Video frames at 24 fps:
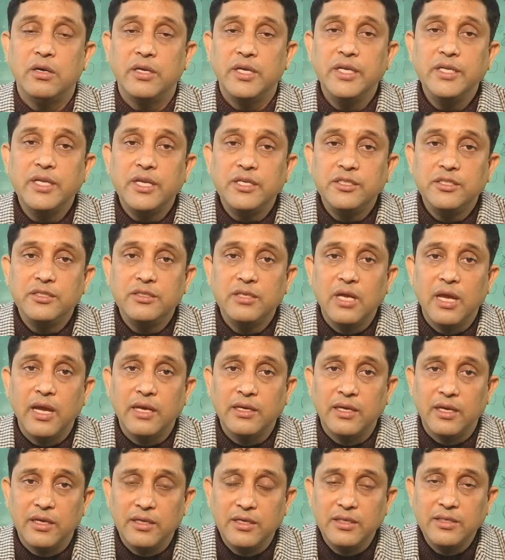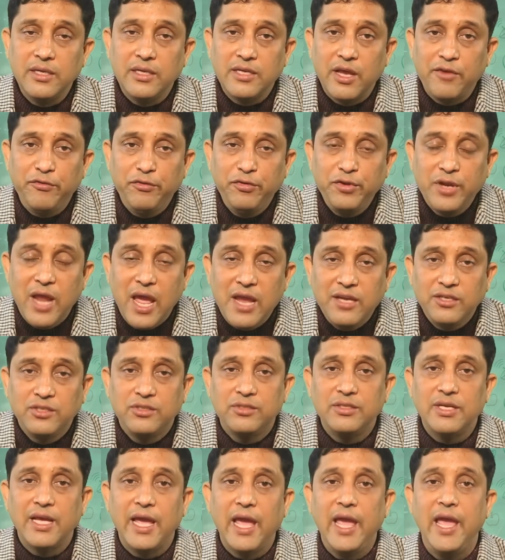in a
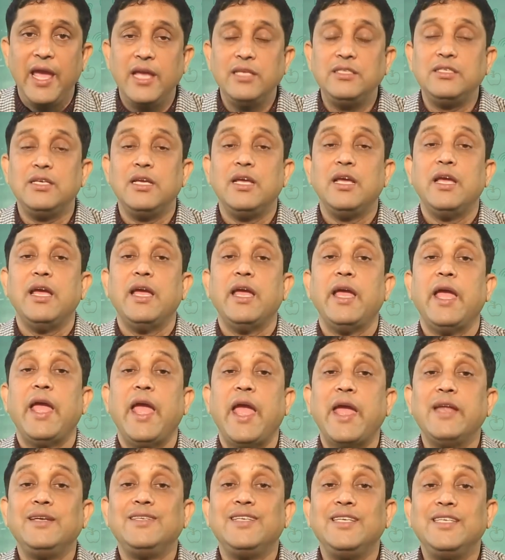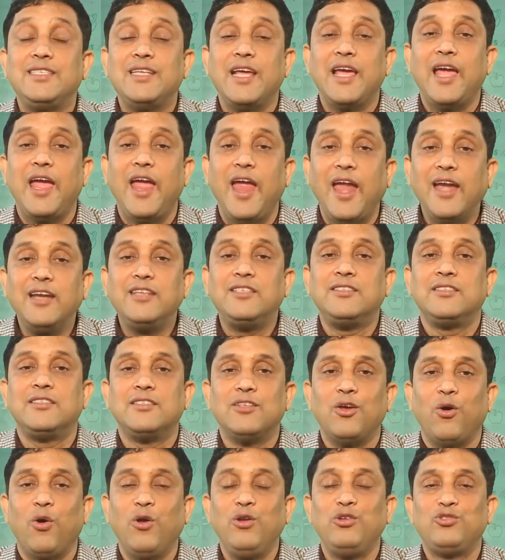definite age, and it
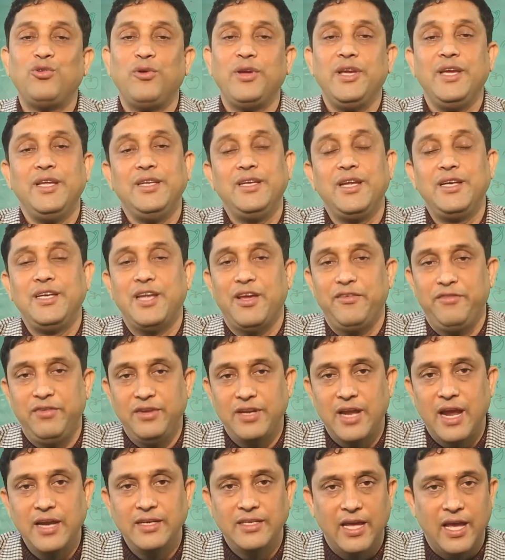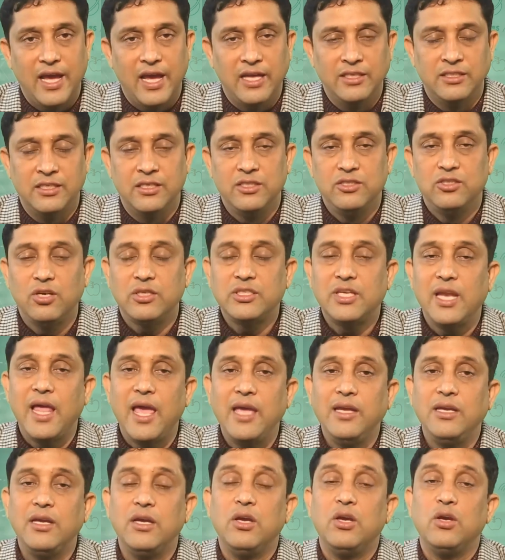ends also in a definite age. Just
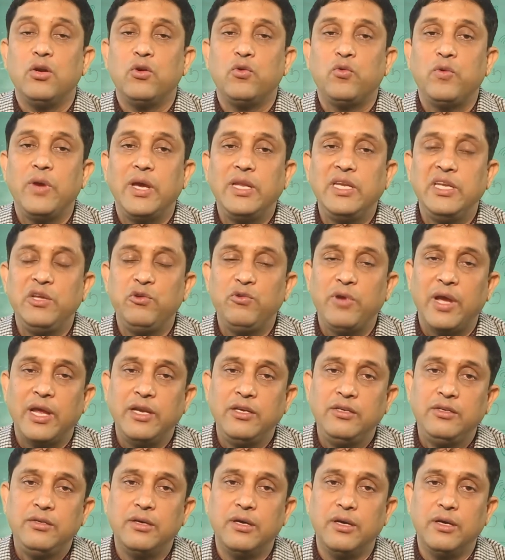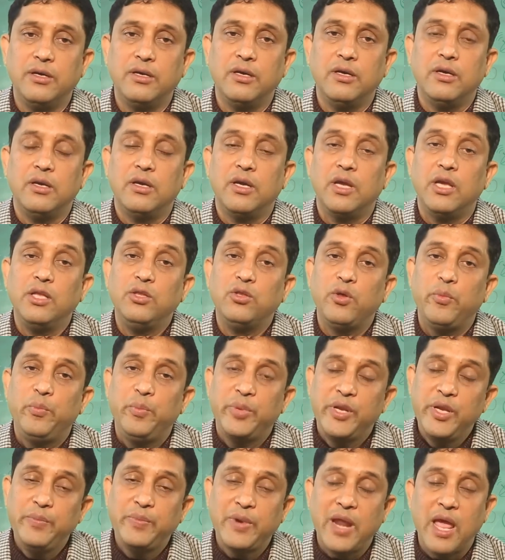like when you enter in the
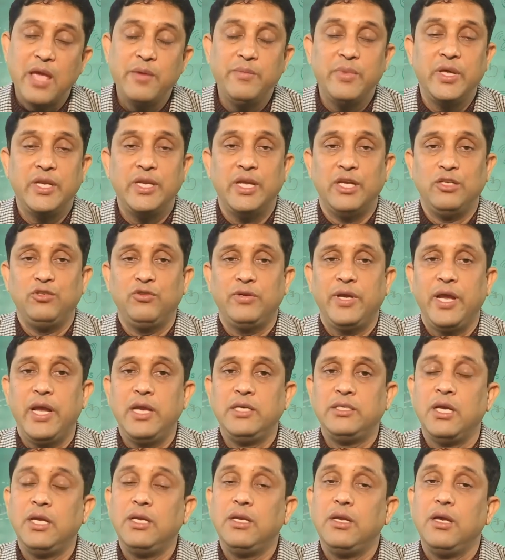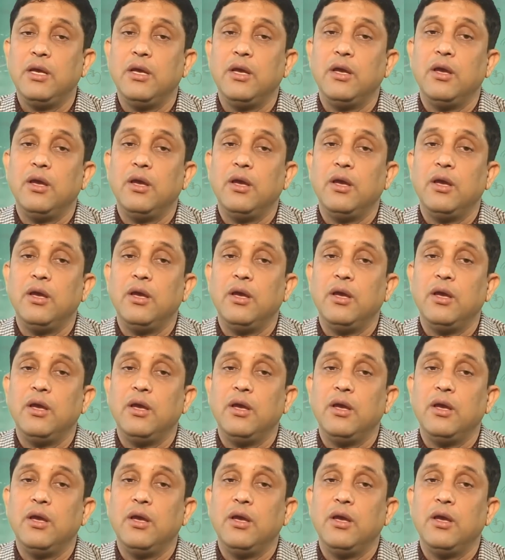pre-primary education,